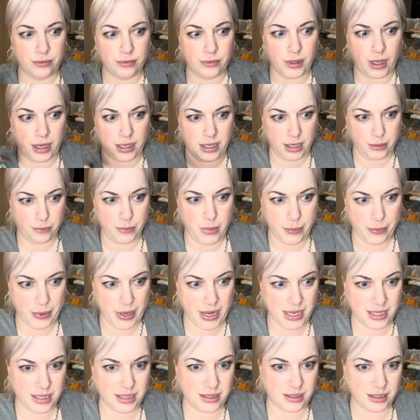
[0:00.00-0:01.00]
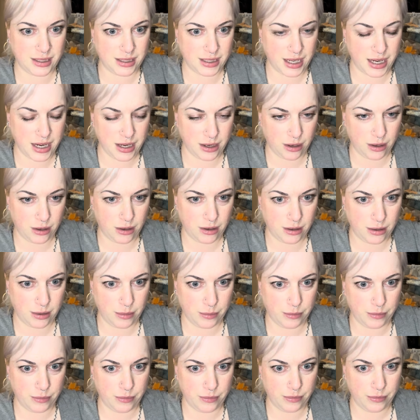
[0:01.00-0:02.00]
I did my best to stay
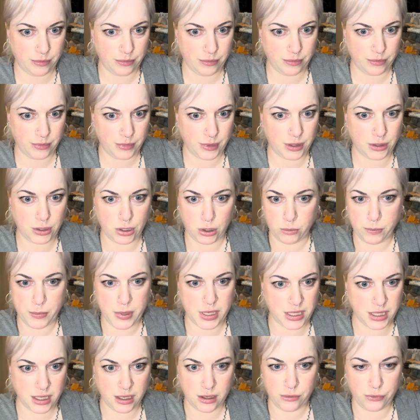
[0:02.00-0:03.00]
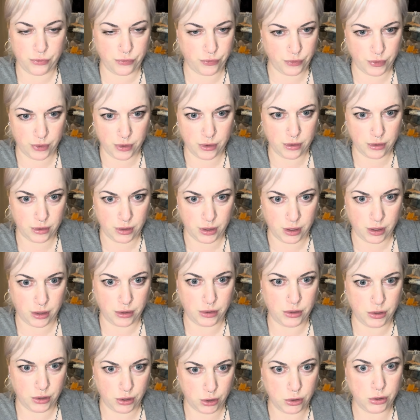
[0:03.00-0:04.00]
calm, told myself, you
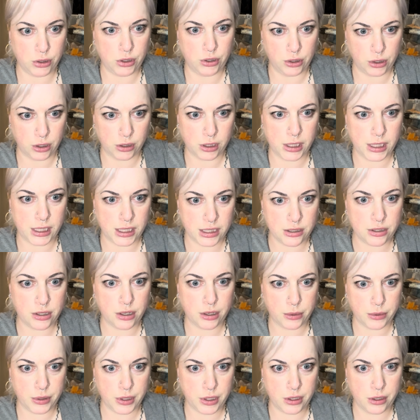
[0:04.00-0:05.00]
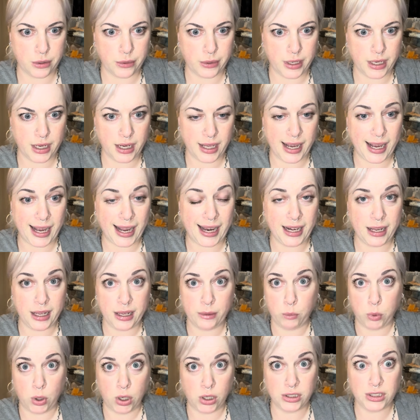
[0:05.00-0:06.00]
know, you got this, you know what you're doing, and it
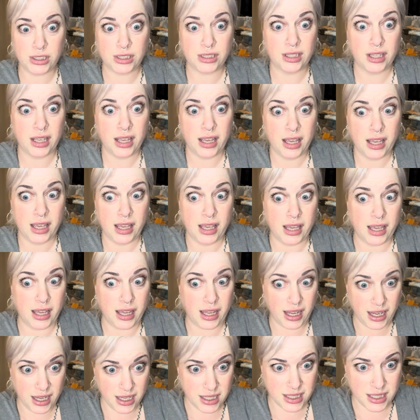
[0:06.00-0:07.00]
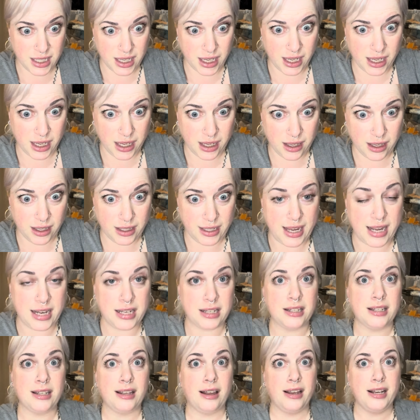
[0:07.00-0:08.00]
was easy.
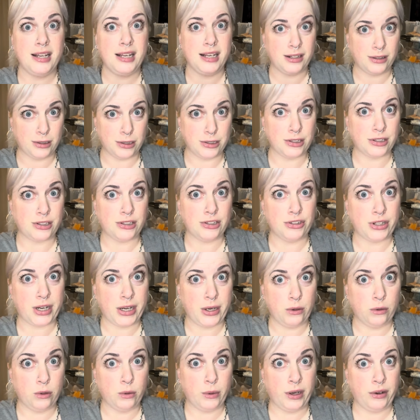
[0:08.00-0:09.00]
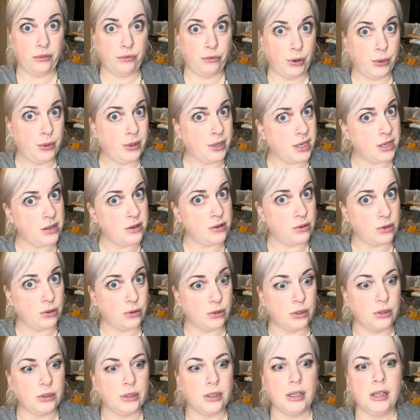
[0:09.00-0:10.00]
Yes, I did concentrate all the way through and didn't
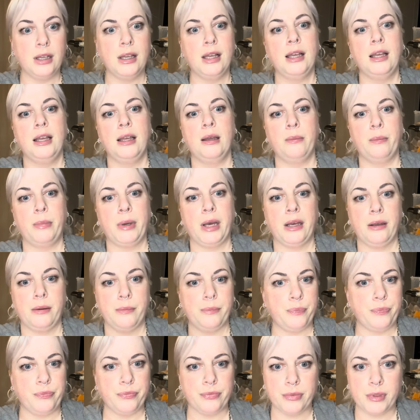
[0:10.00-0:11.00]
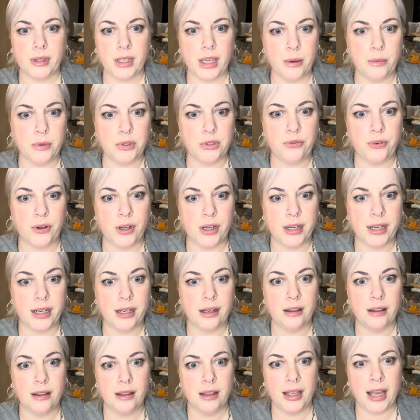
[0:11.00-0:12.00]
talk, but it was
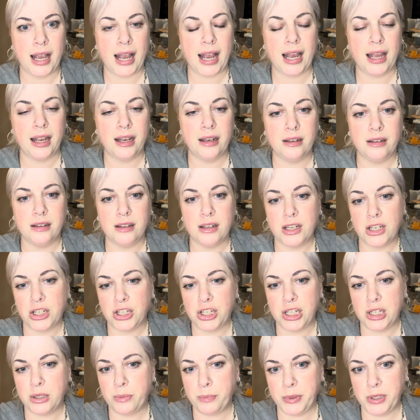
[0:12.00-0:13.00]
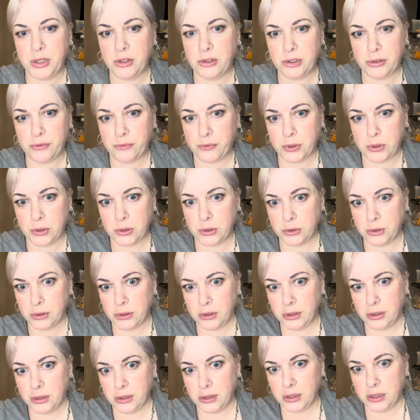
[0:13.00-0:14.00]
fine. And she's beautiful.
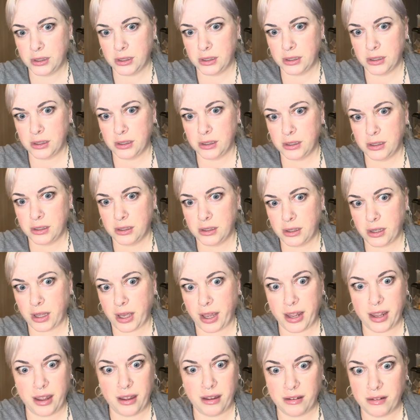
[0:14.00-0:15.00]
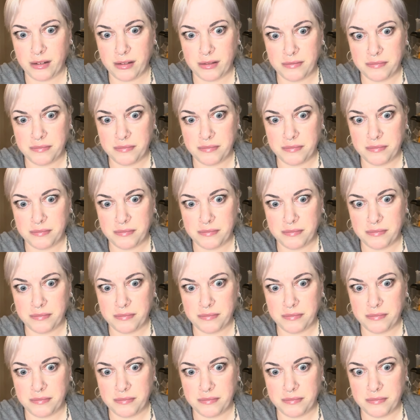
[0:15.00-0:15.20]
Like,